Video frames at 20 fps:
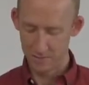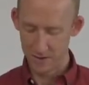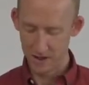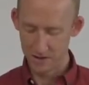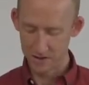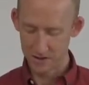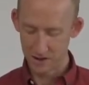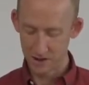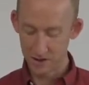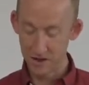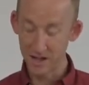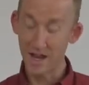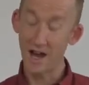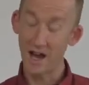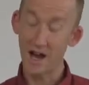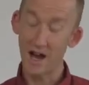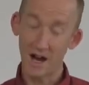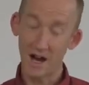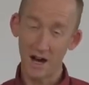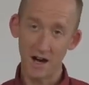It's going to get
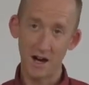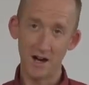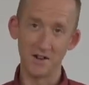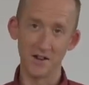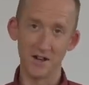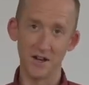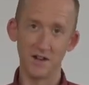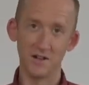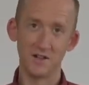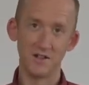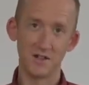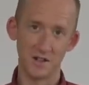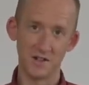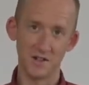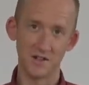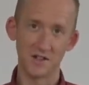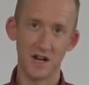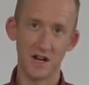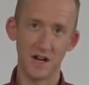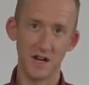harder to
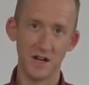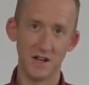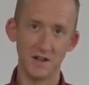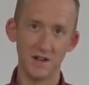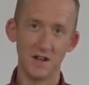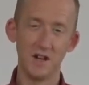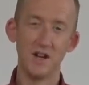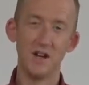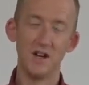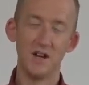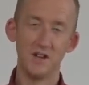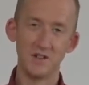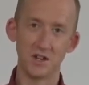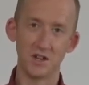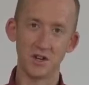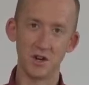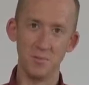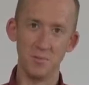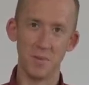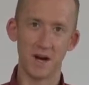decide to
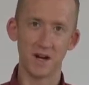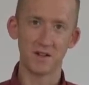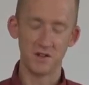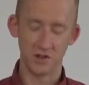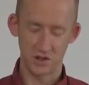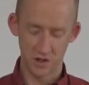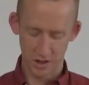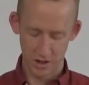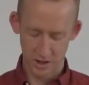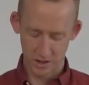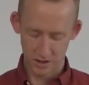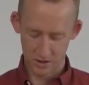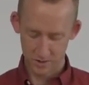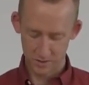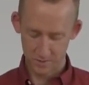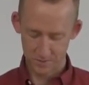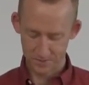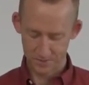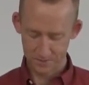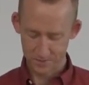come back to church.
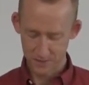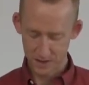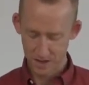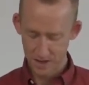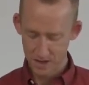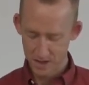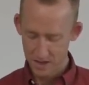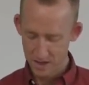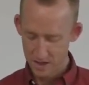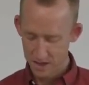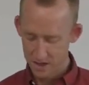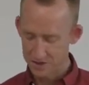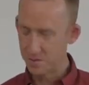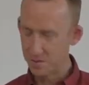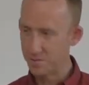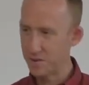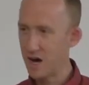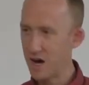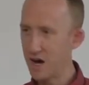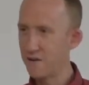So on
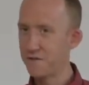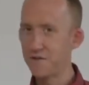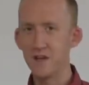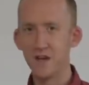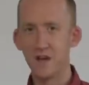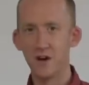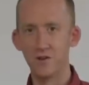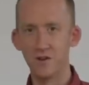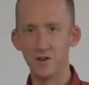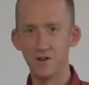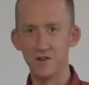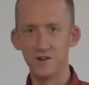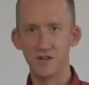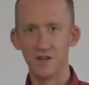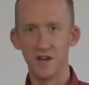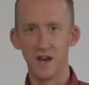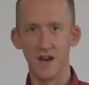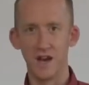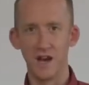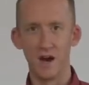behalf of the elders,
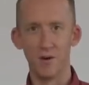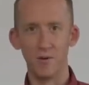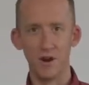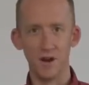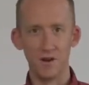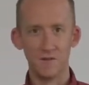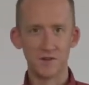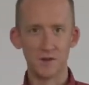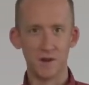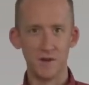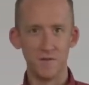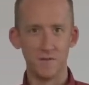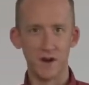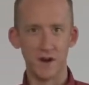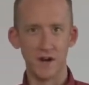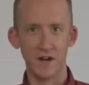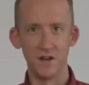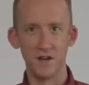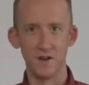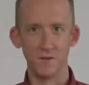I would love to invite
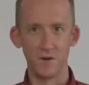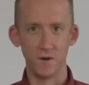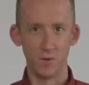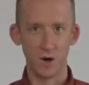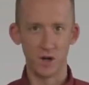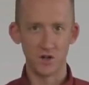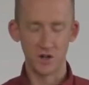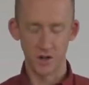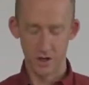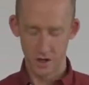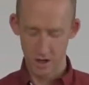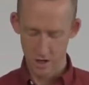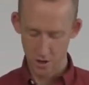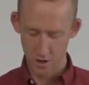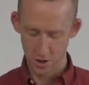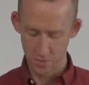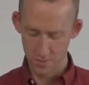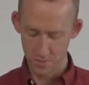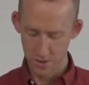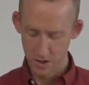you, if you're watching at home,
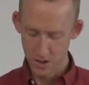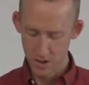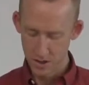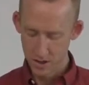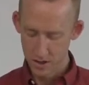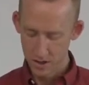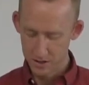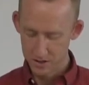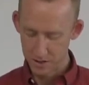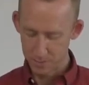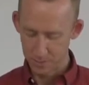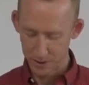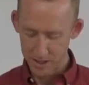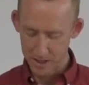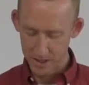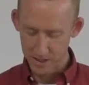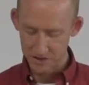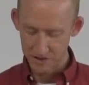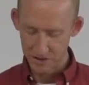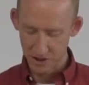to
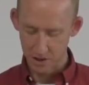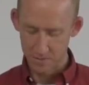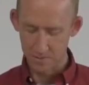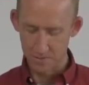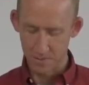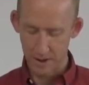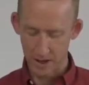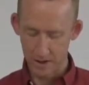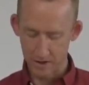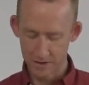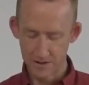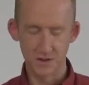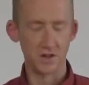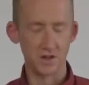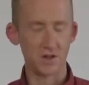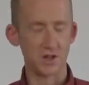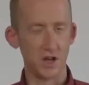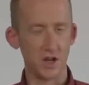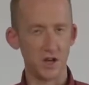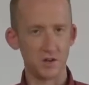please come back to the
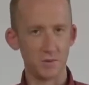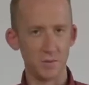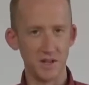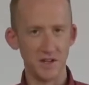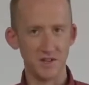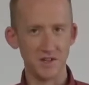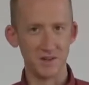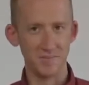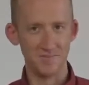church meeting.